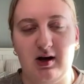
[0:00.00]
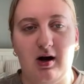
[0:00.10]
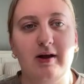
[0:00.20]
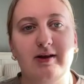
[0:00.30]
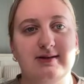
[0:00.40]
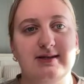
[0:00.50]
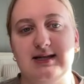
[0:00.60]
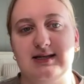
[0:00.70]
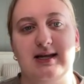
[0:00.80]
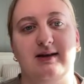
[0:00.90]
all you'd see
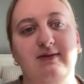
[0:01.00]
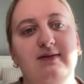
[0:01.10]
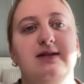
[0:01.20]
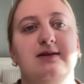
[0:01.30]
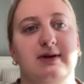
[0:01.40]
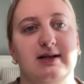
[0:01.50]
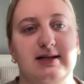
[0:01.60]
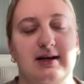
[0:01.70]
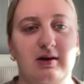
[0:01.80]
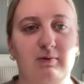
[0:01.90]
is like 15 written down.